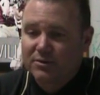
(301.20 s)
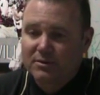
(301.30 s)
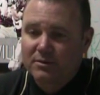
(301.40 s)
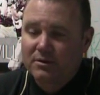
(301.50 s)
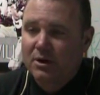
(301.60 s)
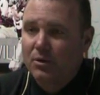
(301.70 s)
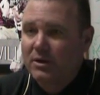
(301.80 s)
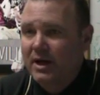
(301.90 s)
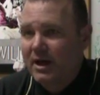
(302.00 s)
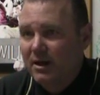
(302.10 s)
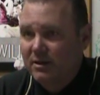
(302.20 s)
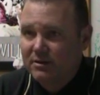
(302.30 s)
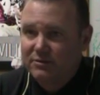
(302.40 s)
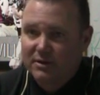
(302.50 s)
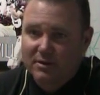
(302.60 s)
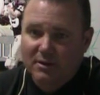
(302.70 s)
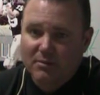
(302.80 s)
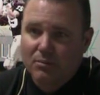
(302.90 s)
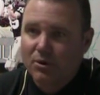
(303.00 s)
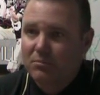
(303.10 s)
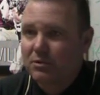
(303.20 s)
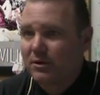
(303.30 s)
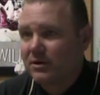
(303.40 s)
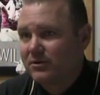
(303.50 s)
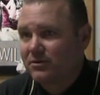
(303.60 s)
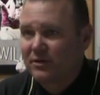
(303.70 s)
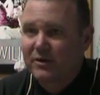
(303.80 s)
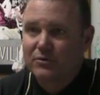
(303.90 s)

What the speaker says: Co-College and Wartburg and Central